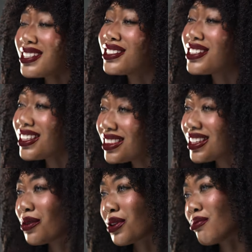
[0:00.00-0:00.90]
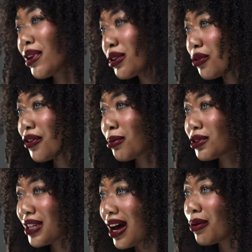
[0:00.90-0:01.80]
it gently with microfiber
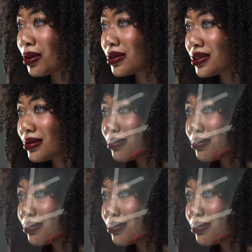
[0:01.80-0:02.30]
towels,